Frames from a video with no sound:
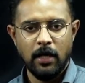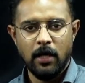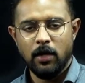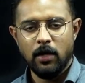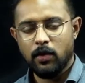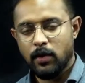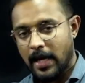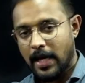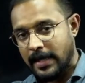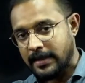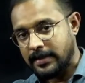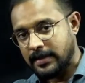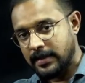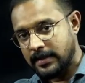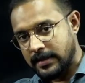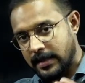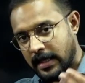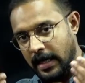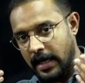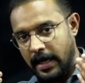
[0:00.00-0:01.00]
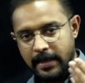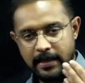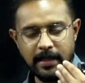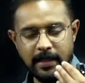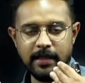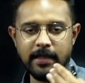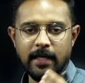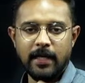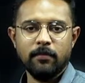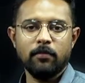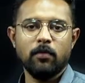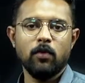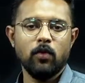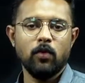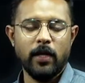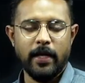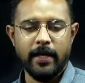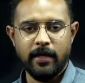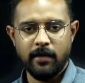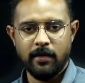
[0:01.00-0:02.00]
Your eyes is collecting that blue
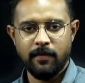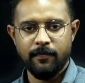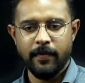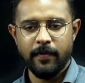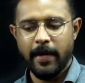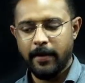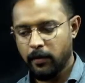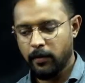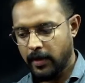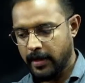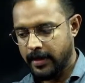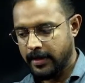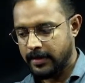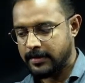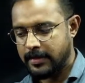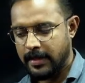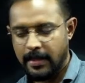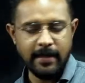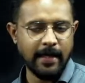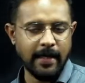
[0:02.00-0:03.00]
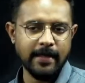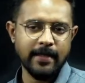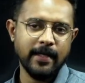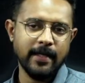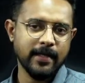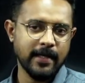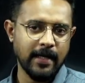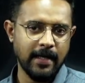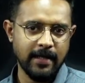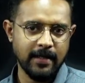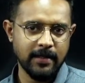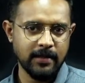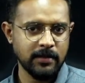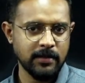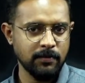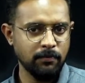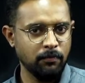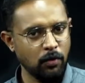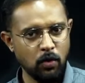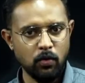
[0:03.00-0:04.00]
light and you understand that that color is
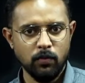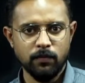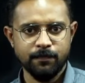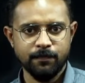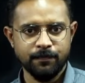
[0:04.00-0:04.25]
blue.